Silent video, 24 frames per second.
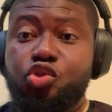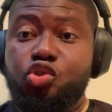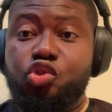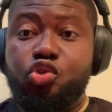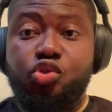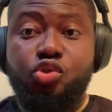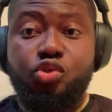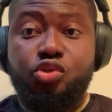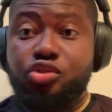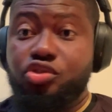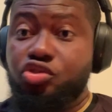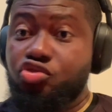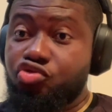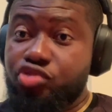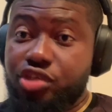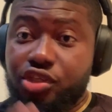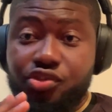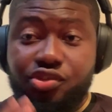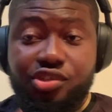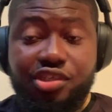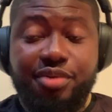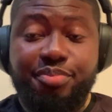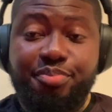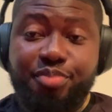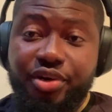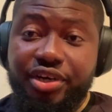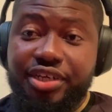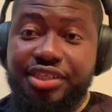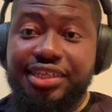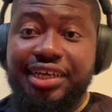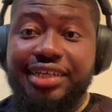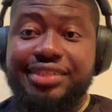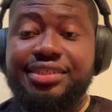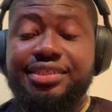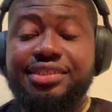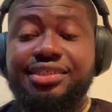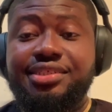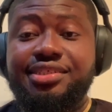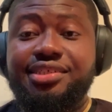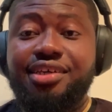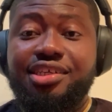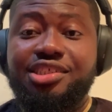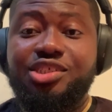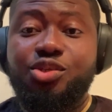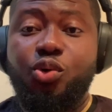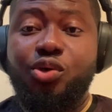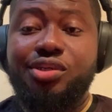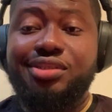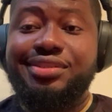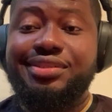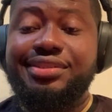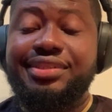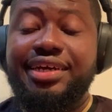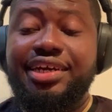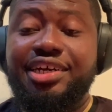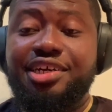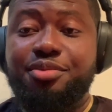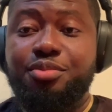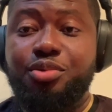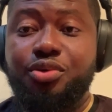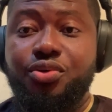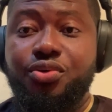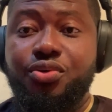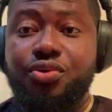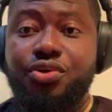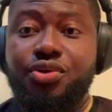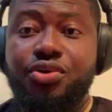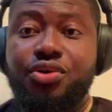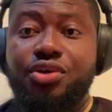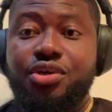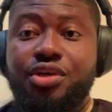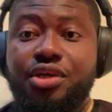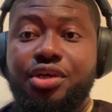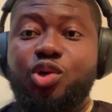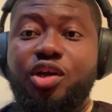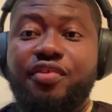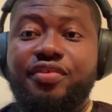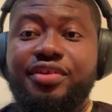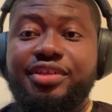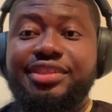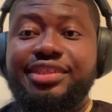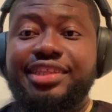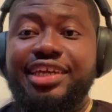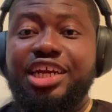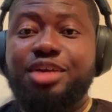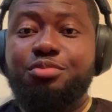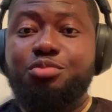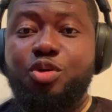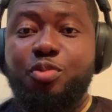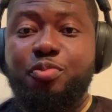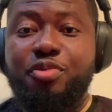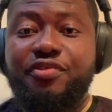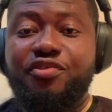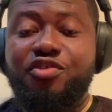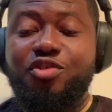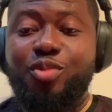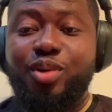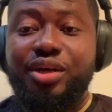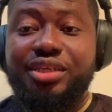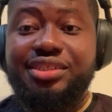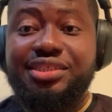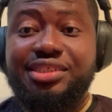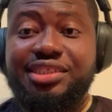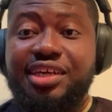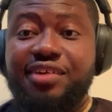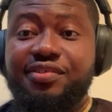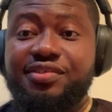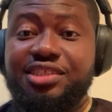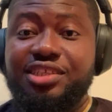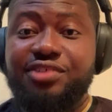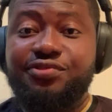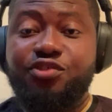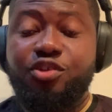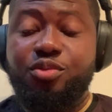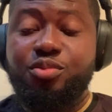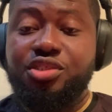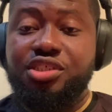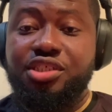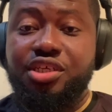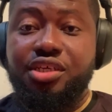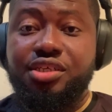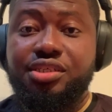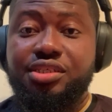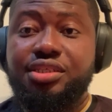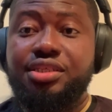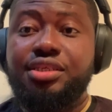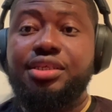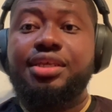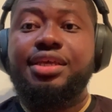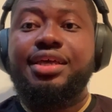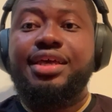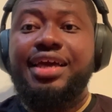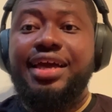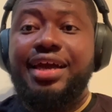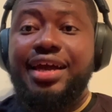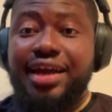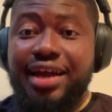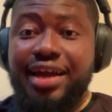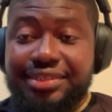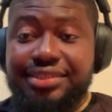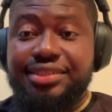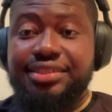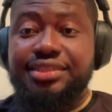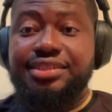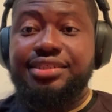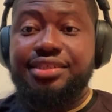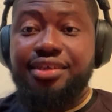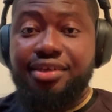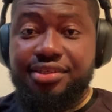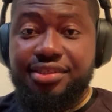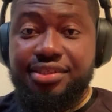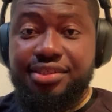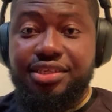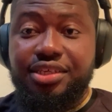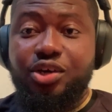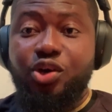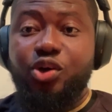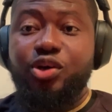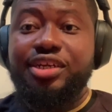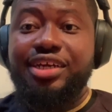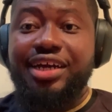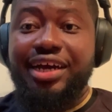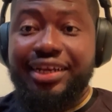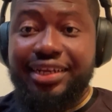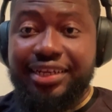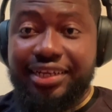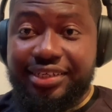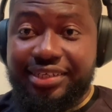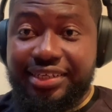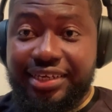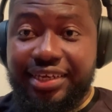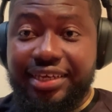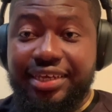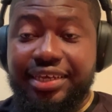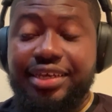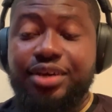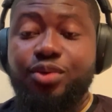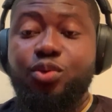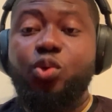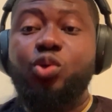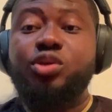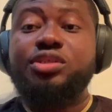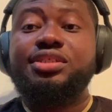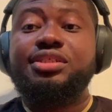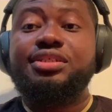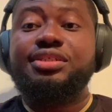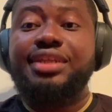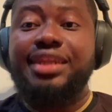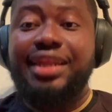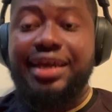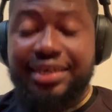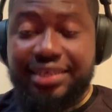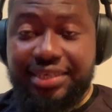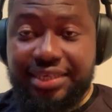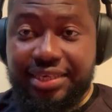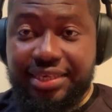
Yeah, so straight to the point, I think Chelsea was terrible. It's one of the terrible performances I've seen from Chelsea. And Chelsea on the other day was